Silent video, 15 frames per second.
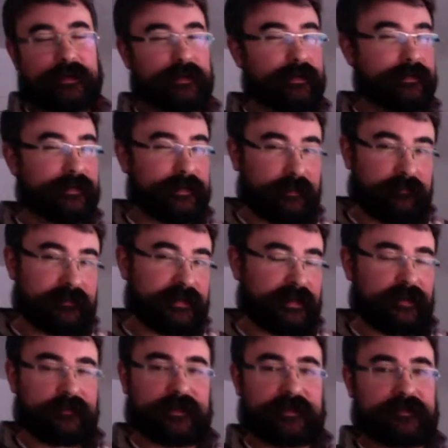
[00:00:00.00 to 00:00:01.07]

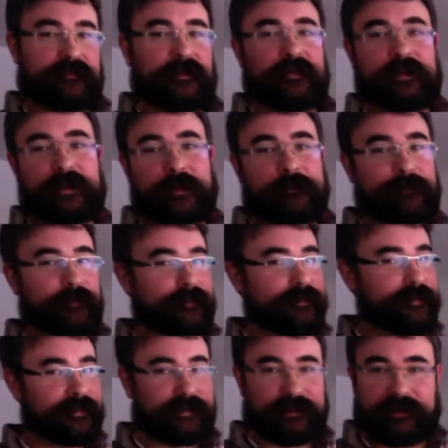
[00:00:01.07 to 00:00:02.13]
sometimes it's very helpful
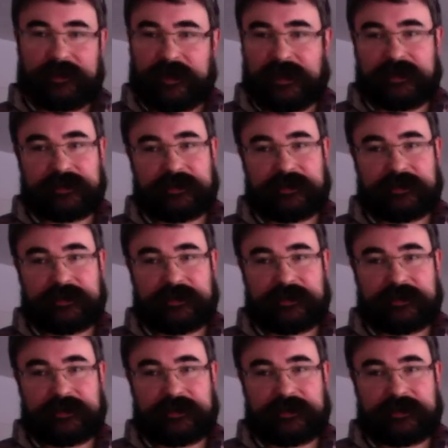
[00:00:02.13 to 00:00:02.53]
just not